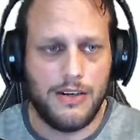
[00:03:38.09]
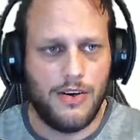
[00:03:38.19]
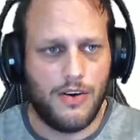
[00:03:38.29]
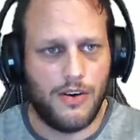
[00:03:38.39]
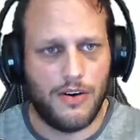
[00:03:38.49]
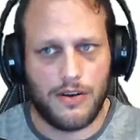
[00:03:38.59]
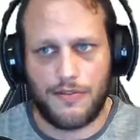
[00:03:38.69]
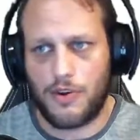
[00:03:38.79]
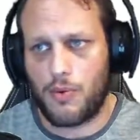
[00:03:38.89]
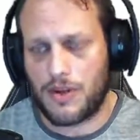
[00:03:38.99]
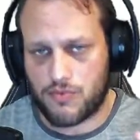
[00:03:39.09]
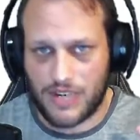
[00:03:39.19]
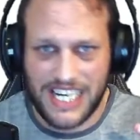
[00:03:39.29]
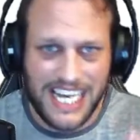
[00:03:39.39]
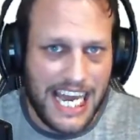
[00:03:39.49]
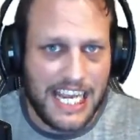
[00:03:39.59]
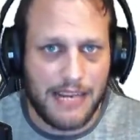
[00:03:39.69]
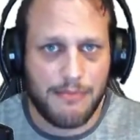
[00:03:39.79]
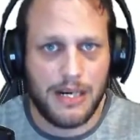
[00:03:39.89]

or if you want to rename